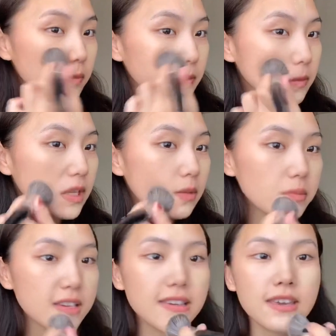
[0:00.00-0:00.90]
not
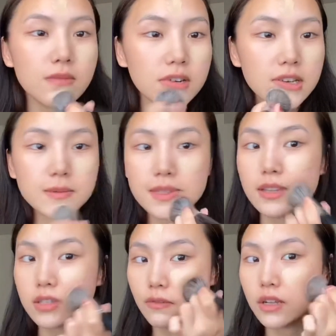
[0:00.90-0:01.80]
picky when it comes down
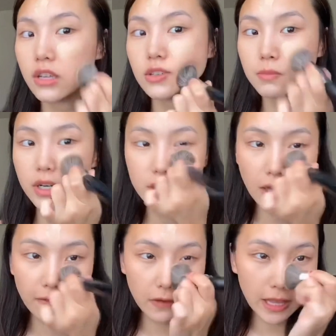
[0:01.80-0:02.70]
to foundation brush. I
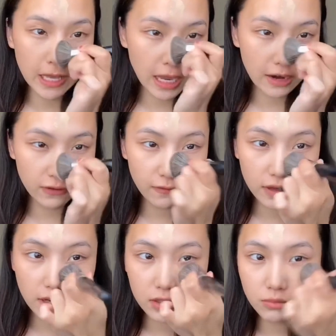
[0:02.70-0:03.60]
feel like every
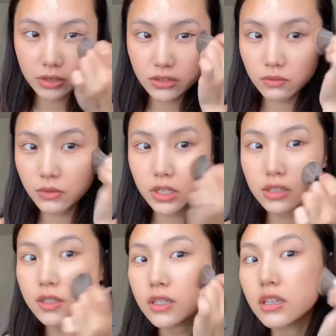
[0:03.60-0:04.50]
foundation brush works.
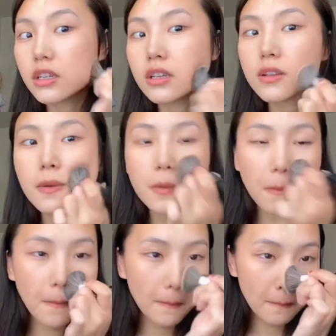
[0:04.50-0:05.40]

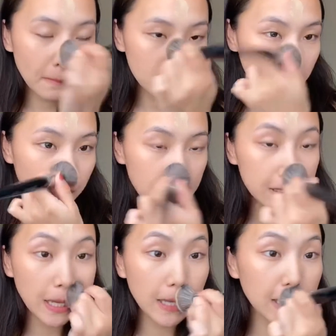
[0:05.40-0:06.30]
Depends,
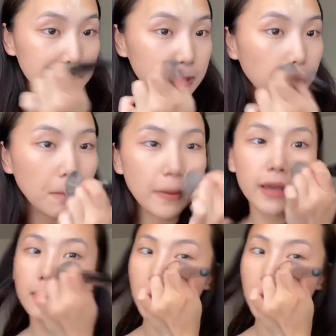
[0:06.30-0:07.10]
I guess. But